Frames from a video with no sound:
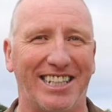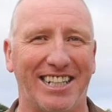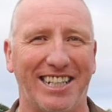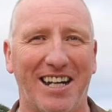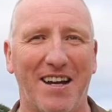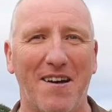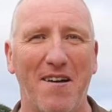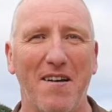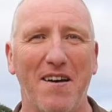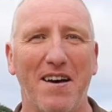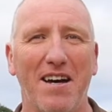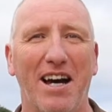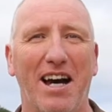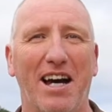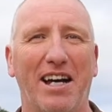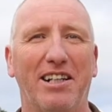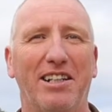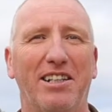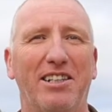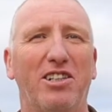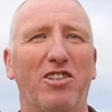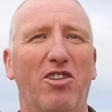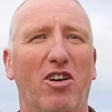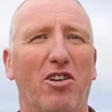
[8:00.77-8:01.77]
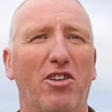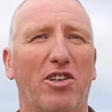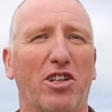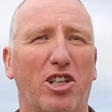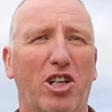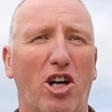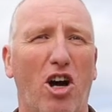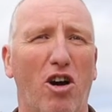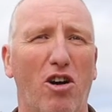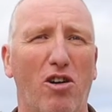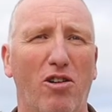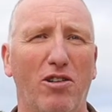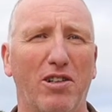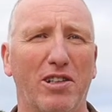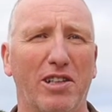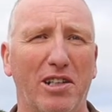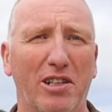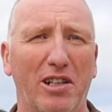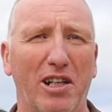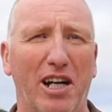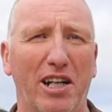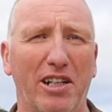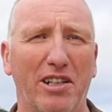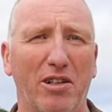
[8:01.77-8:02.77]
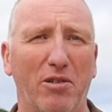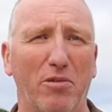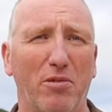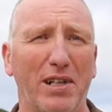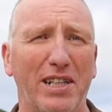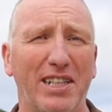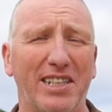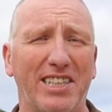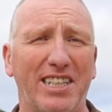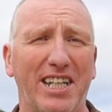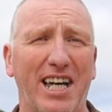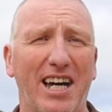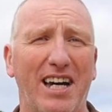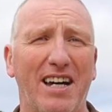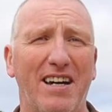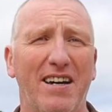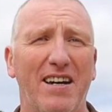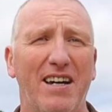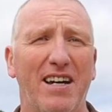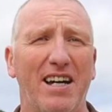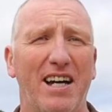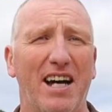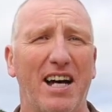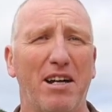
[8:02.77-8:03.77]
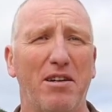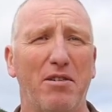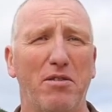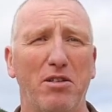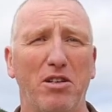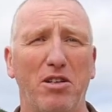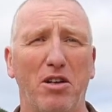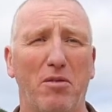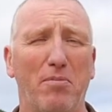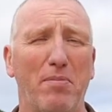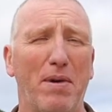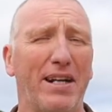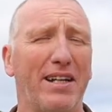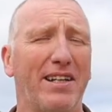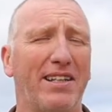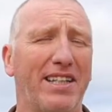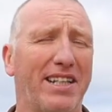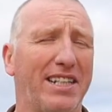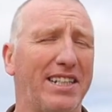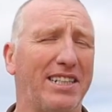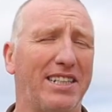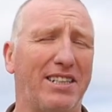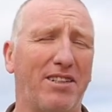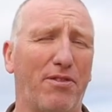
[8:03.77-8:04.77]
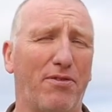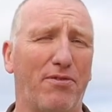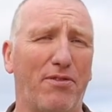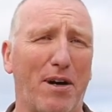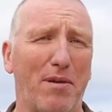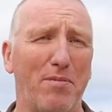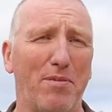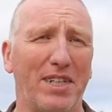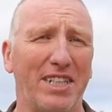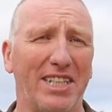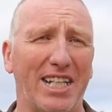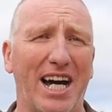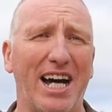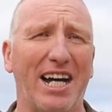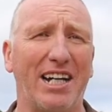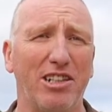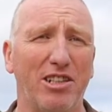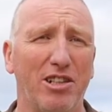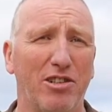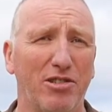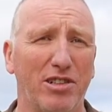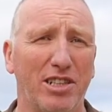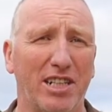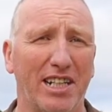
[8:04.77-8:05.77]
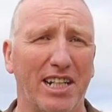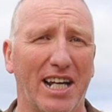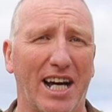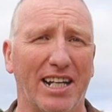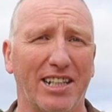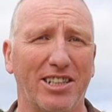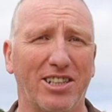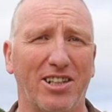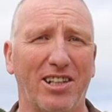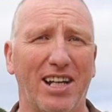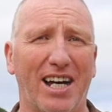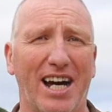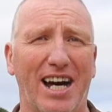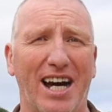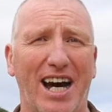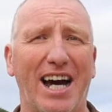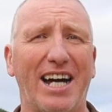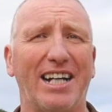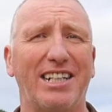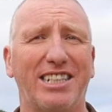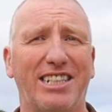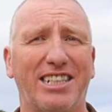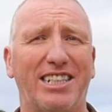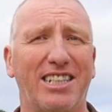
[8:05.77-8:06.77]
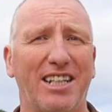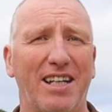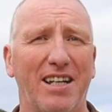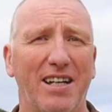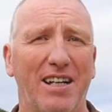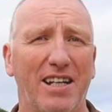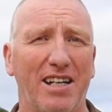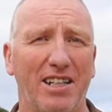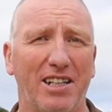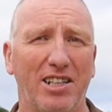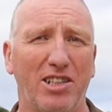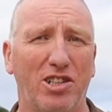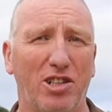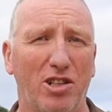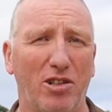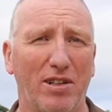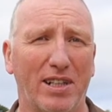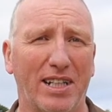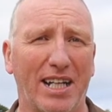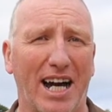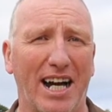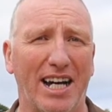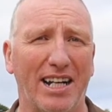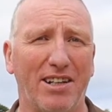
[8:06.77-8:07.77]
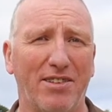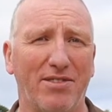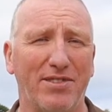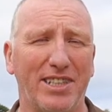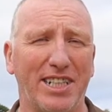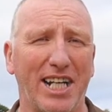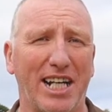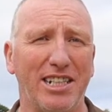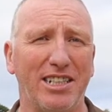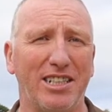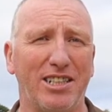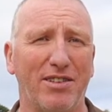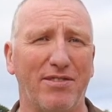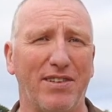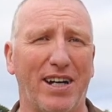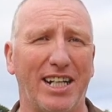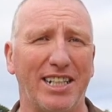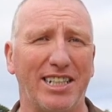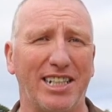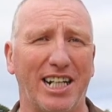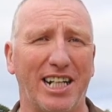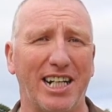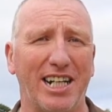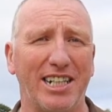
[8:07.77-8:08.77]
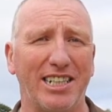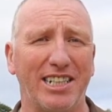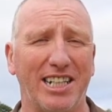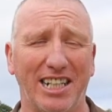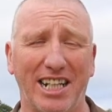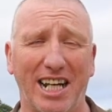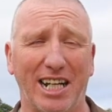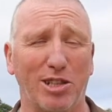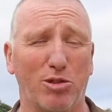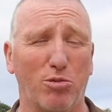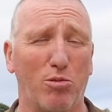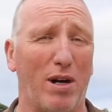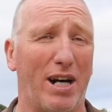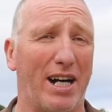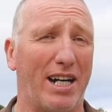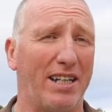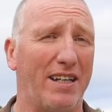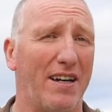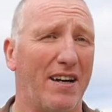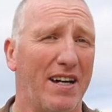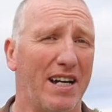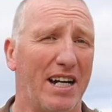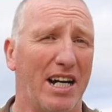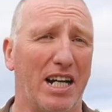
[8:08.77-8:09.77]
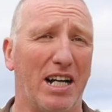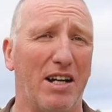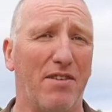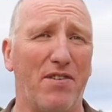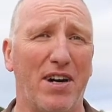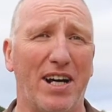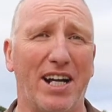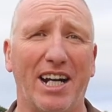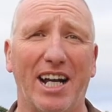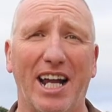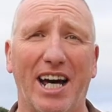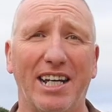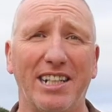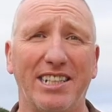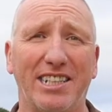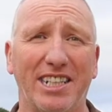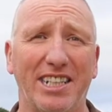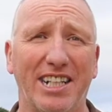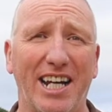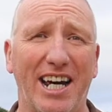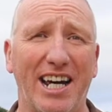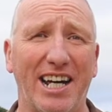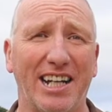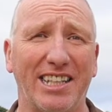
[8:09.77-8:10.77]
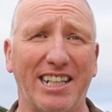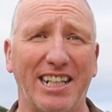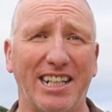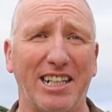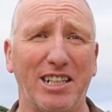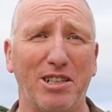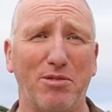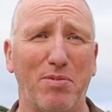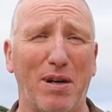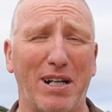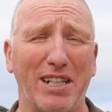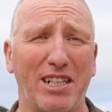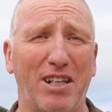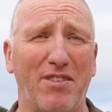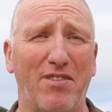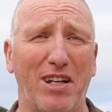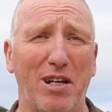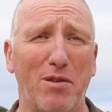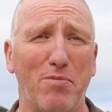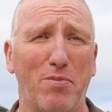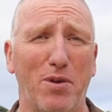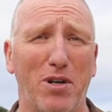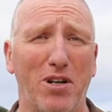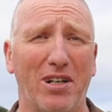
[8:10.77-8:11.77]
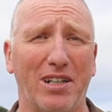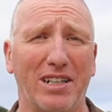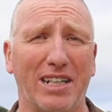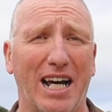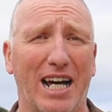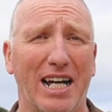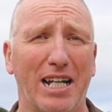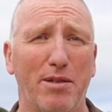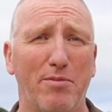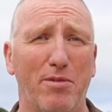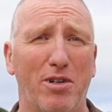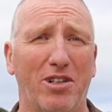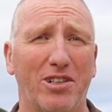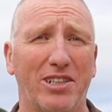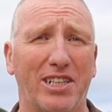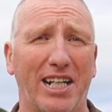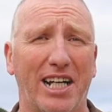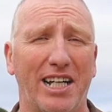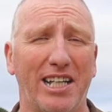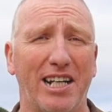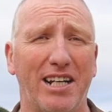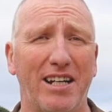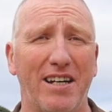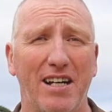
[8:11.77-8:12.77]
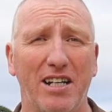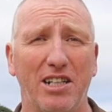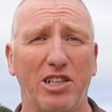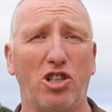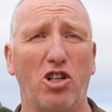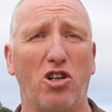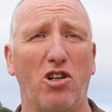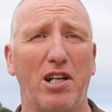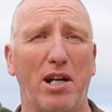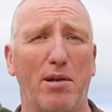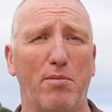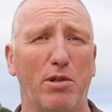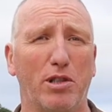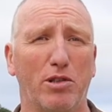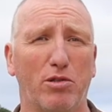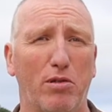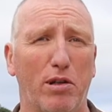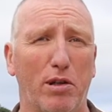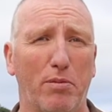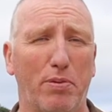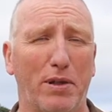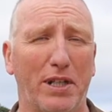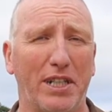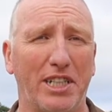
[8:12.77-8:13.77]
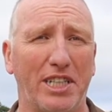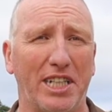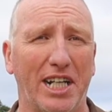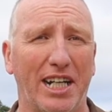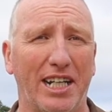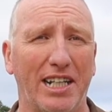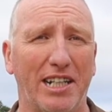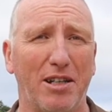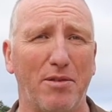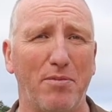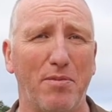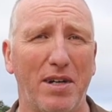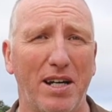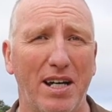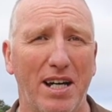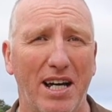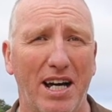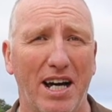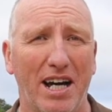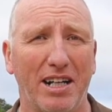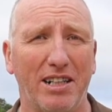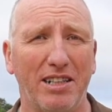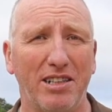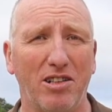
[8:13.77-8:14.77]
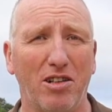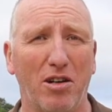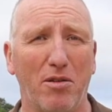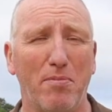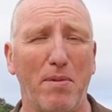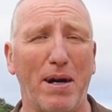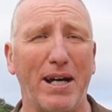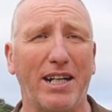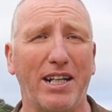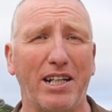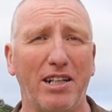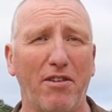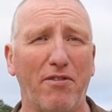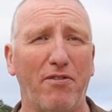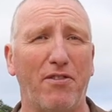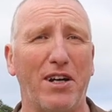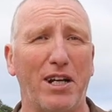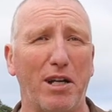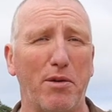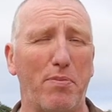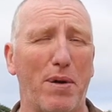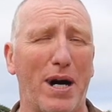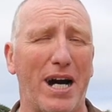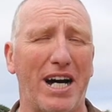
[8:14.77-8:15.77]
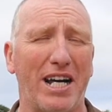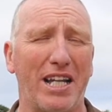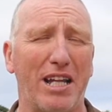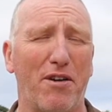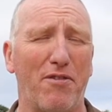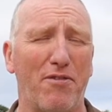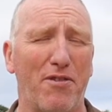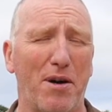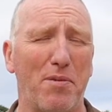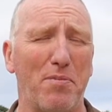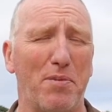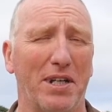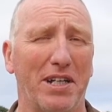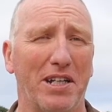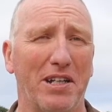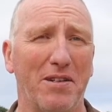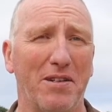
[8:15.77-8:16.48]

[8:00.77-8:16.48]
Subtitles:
and you know, the cold and the winter. And, you know, many of these families aren't used to that. So that adds to a kind of sense of isolation. And that's why an event like today, I think, is massively important, getting them all together, showing how much we appreciate them and, you know, making them feel a part of that family.